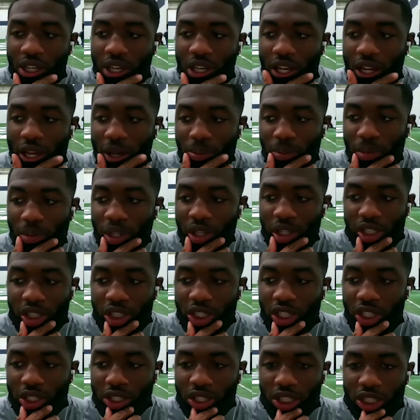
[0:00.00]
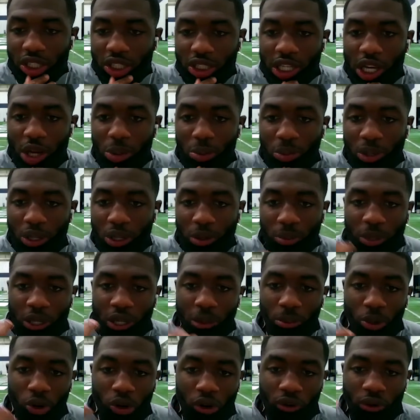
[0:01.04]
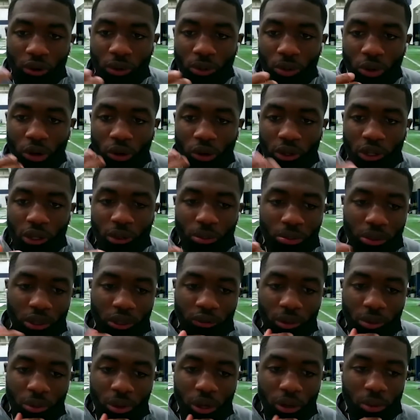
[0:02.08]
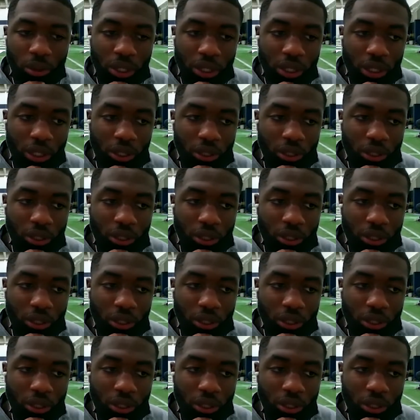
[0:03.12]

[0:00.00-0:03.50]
and it's just helping me to become more of a complete football.